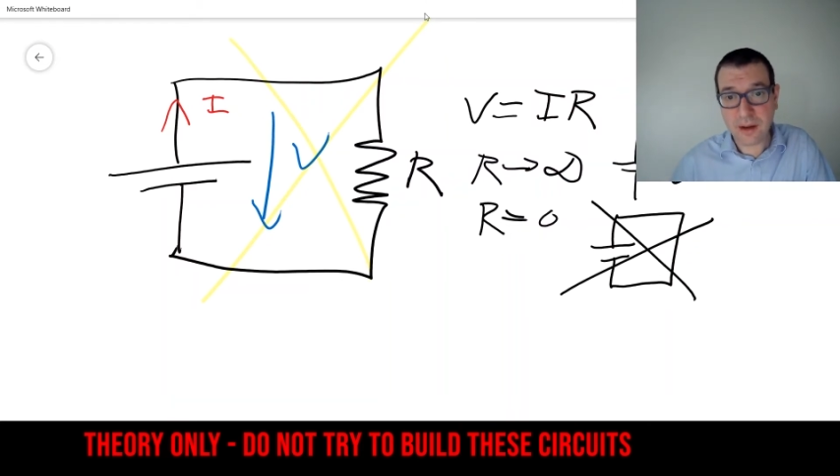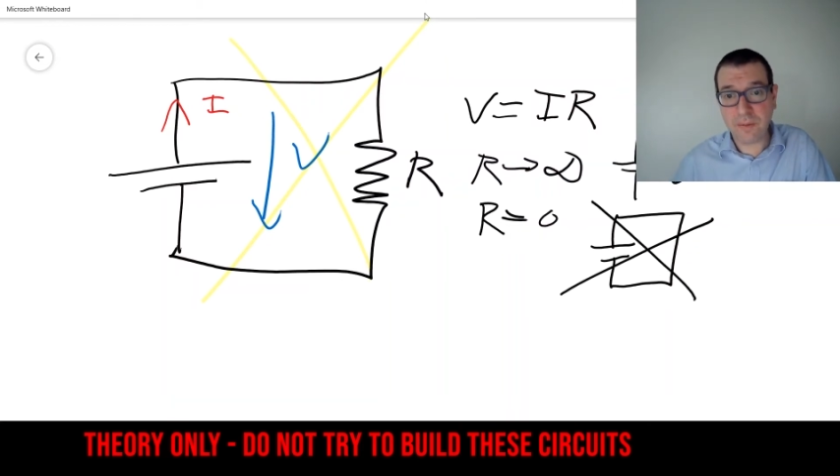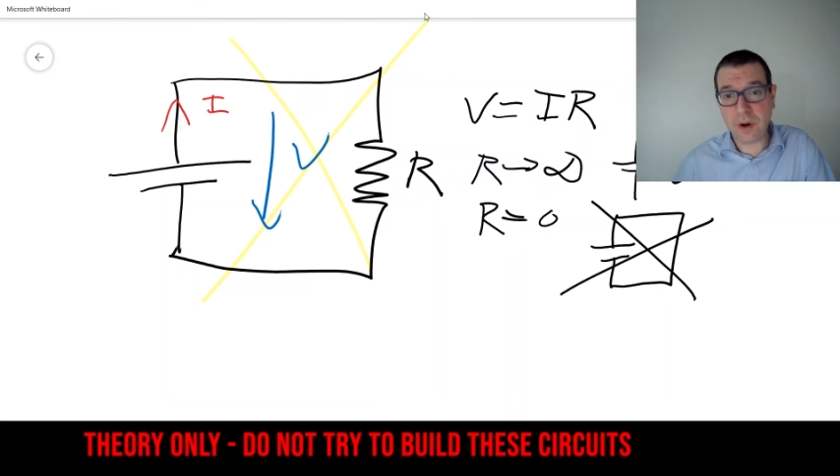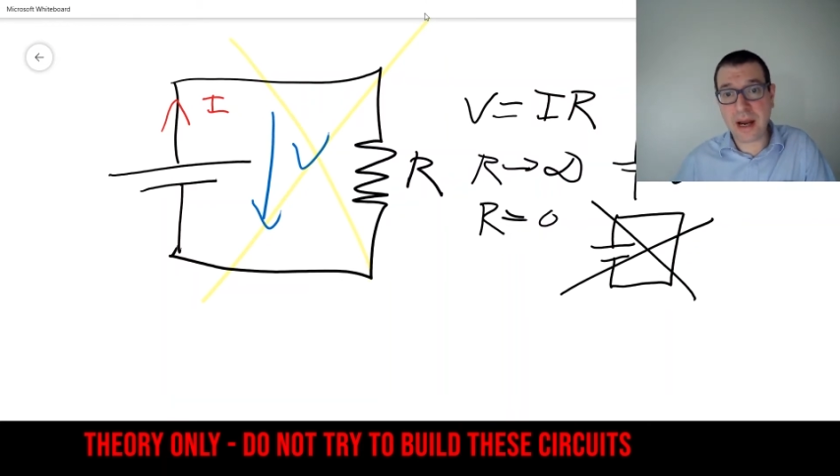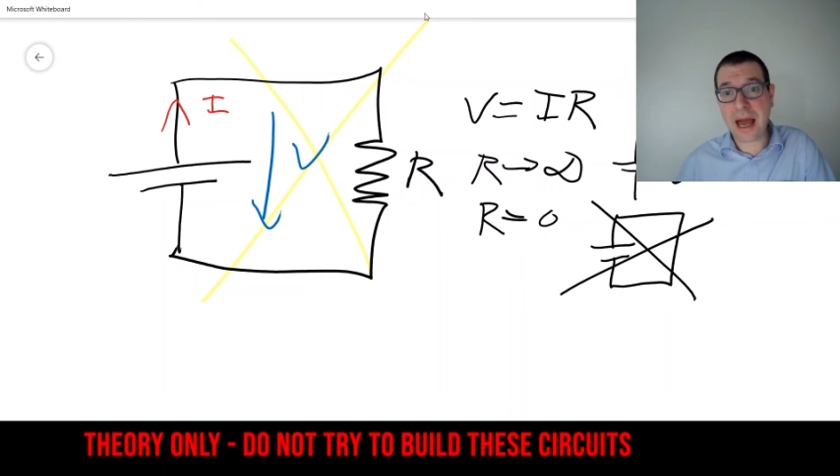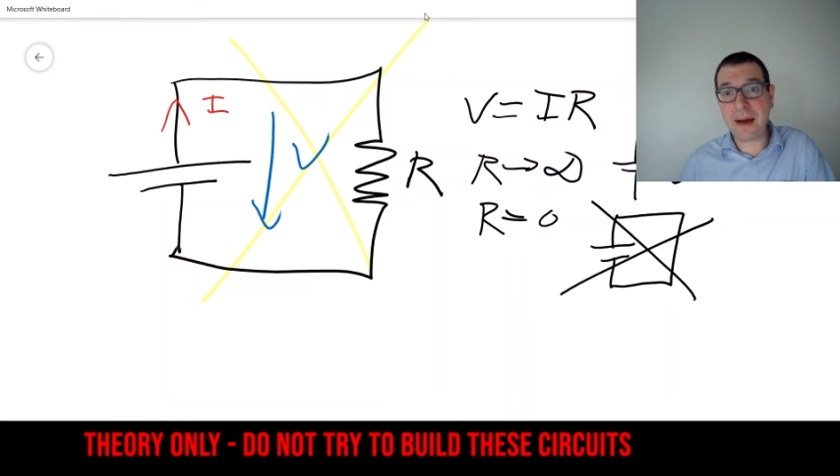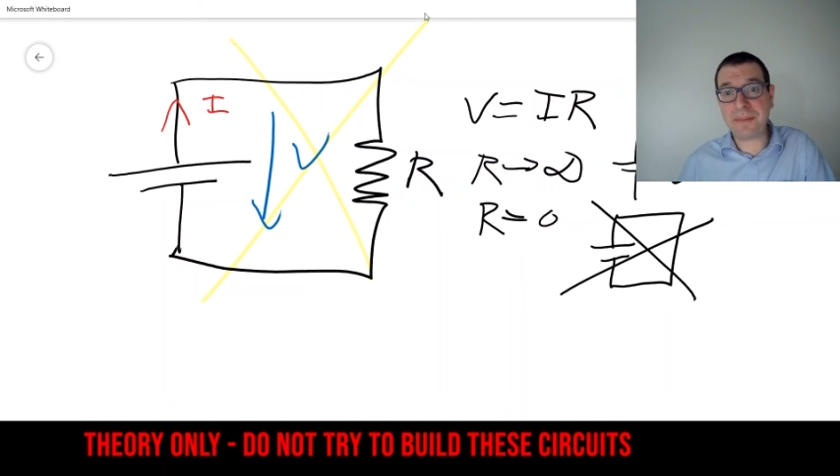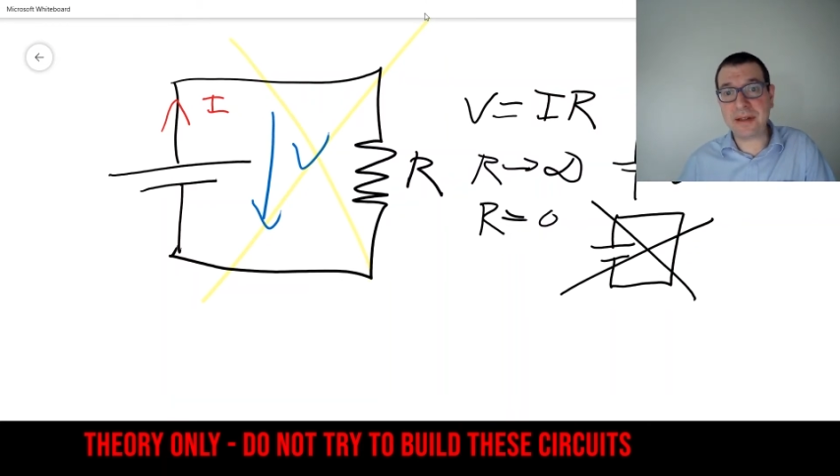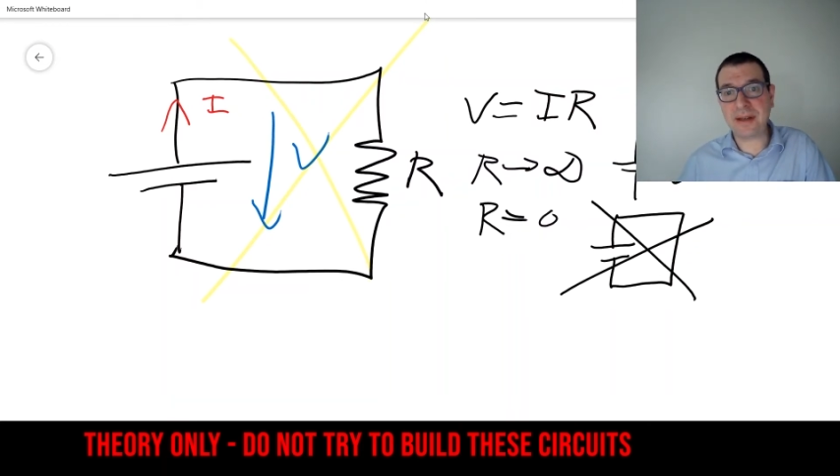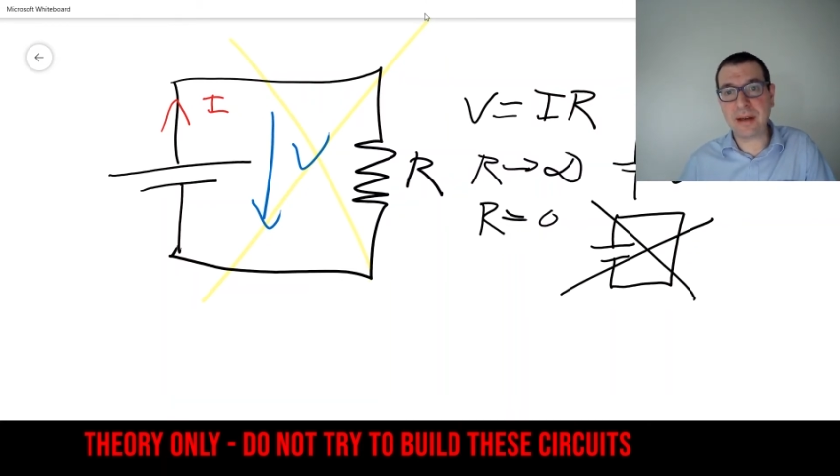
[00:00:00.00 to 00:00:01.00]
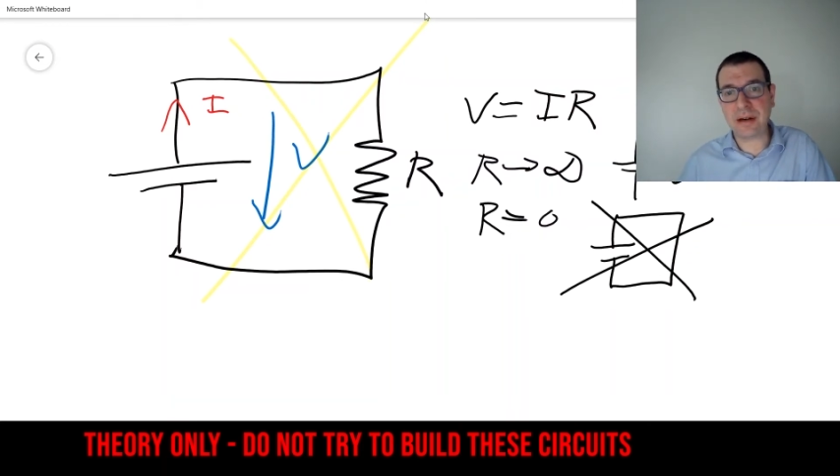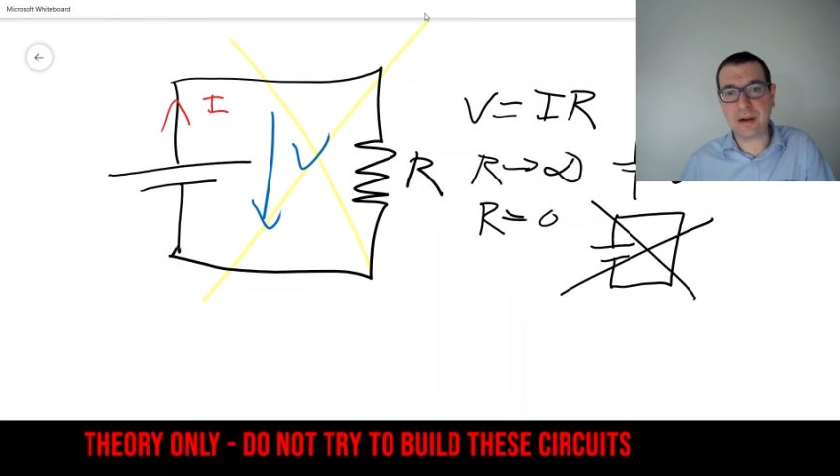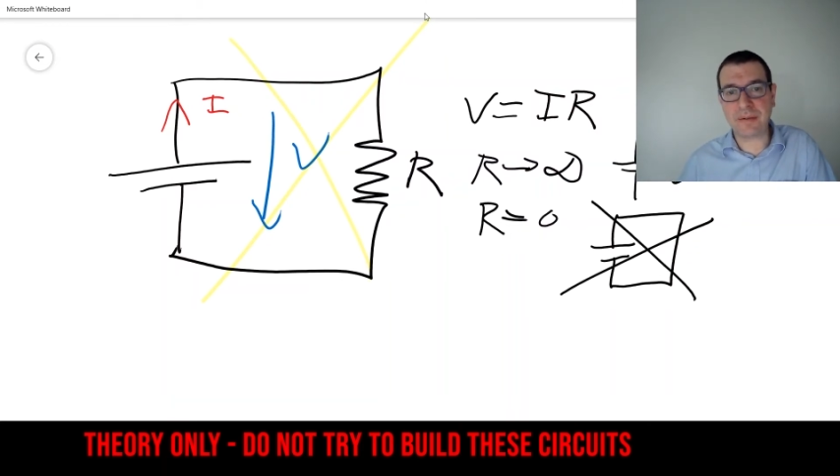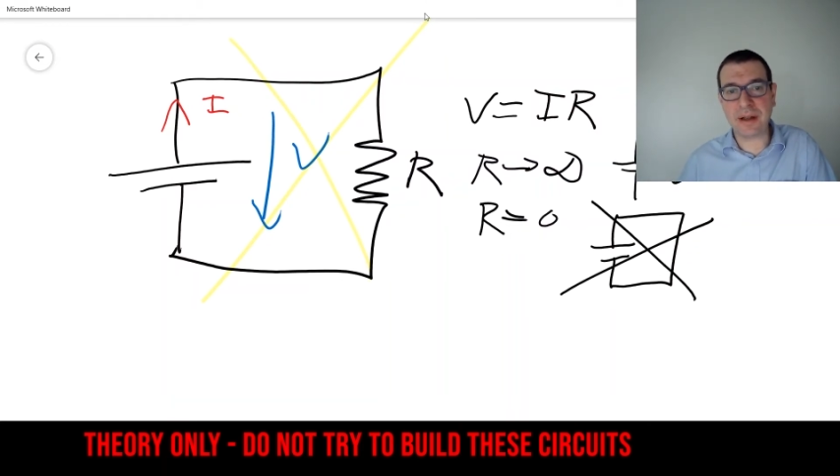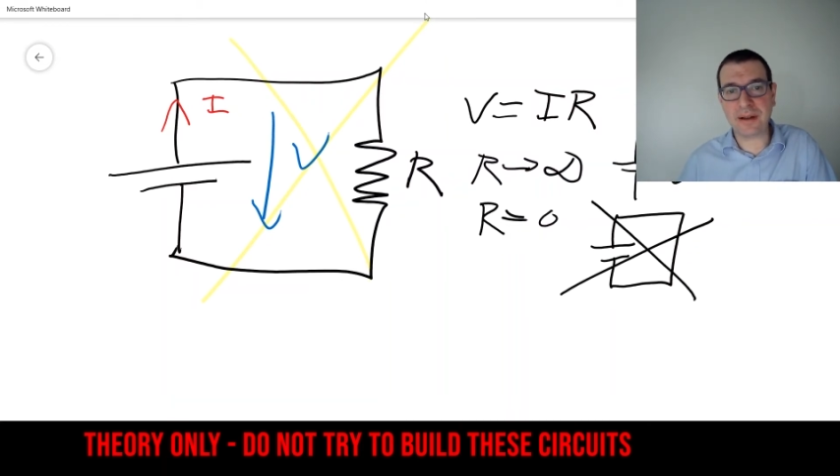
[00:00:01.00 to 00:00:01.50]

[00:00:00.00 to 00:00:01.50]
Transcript: What happens here? Well, the